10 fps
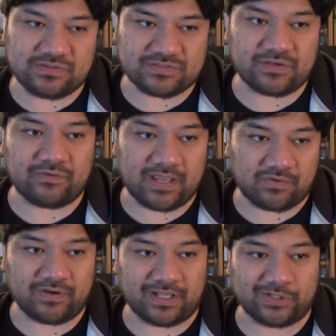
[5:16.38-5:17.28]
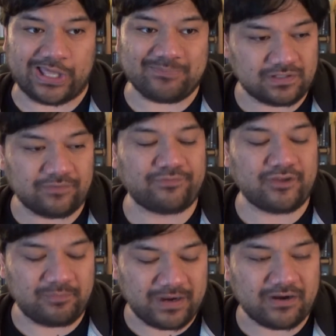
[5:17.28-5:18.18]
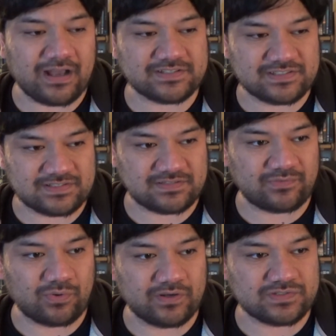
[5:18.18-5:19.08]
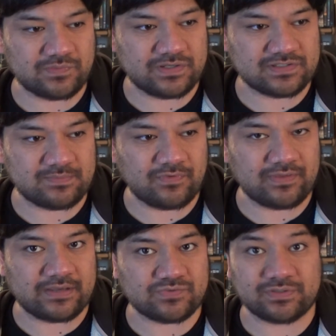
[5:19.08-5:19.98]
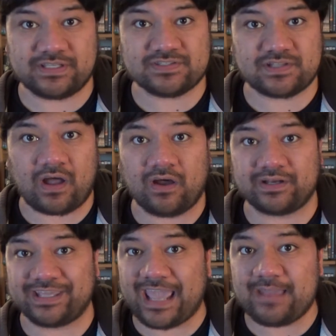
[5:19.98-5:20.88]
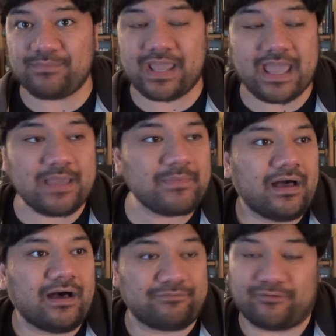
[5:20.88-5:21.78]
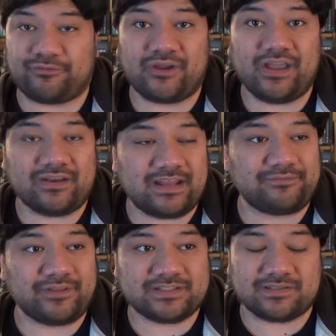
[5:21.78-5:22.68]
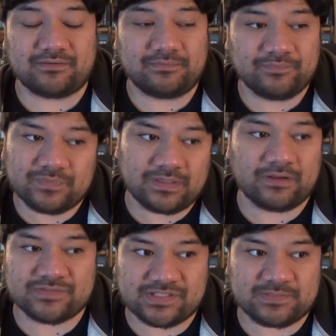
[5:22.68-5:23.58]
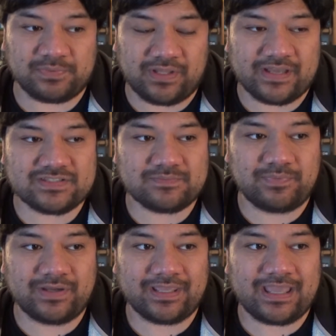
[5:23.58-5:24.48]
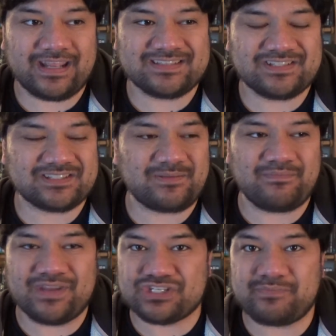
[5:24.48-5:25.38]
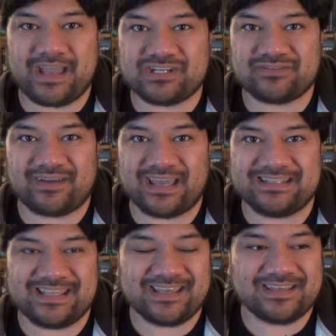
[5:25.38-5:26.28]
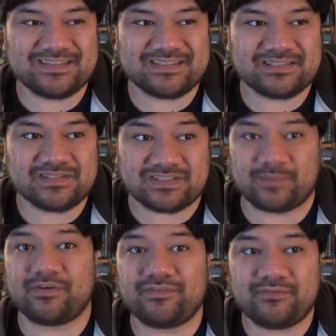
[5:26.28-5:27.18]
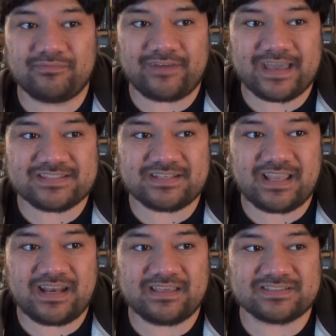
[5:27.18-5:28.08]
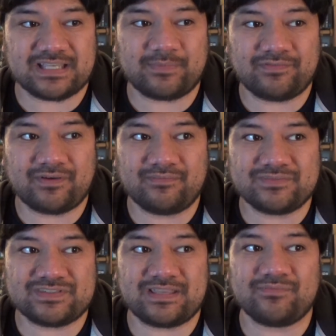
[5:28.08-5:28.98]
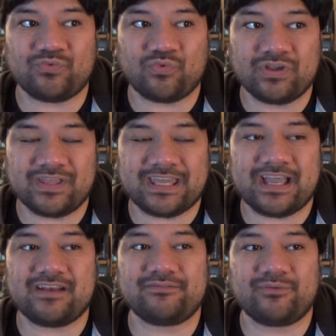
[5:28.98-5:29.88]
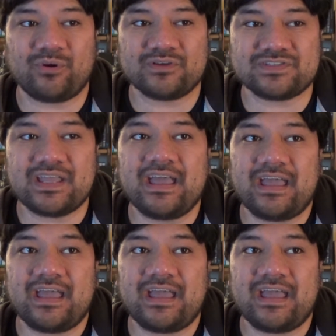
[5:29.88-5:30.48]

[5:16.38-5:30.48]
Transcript: do so great critically. Cloverfield Paradox, this of course was the movie that was released on game day uh, for free on Netflix, so there's its plus. But again, it's just a mishmash of ideas. Some of them fascinating, some of them seem really kind of forced,